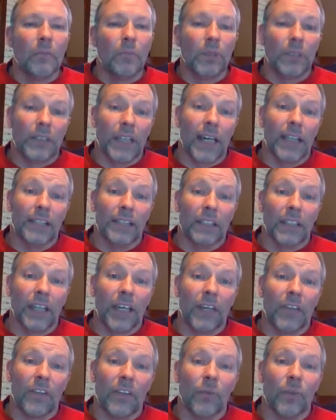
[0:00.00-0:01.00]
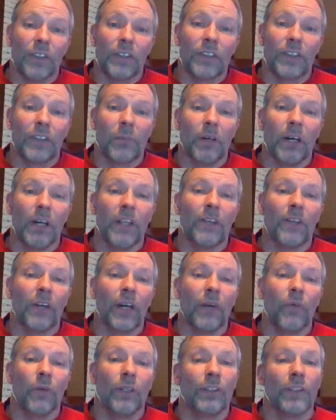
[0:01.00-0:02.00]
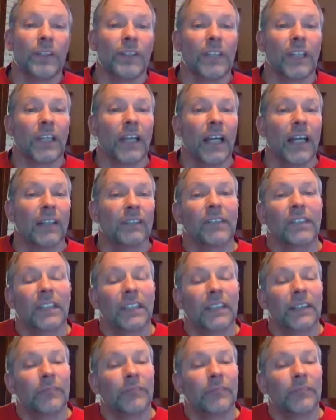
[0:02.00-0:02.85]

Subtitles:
Put that together with some other eyewitness accounts